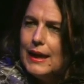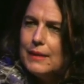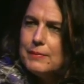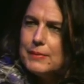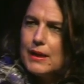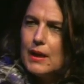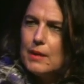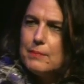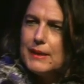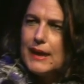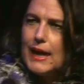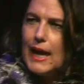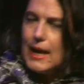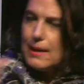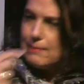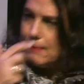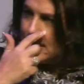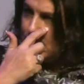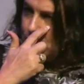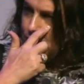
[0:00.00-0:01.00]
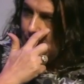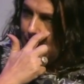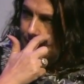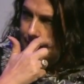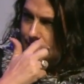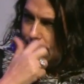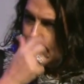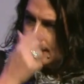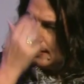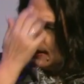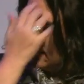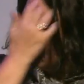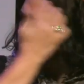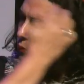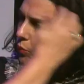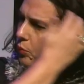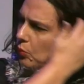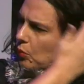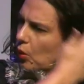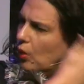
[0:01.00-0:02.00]
but I became interested
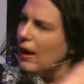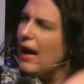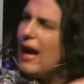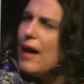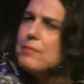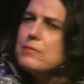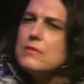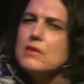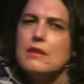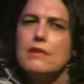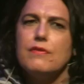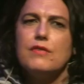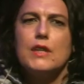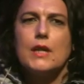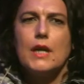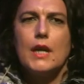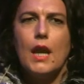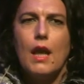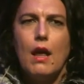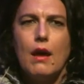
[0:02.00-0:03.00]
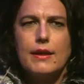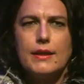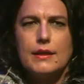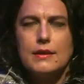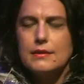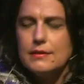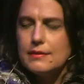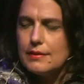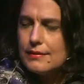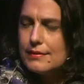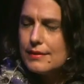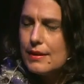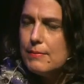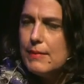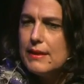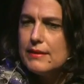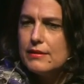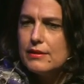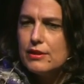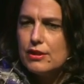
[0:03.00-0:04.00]
in what happens if your client has
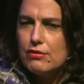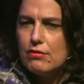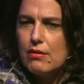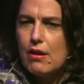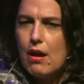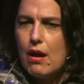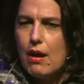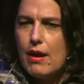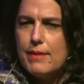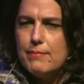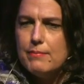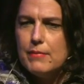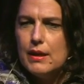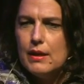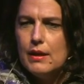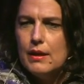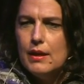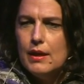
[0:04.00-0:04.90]
committed a crime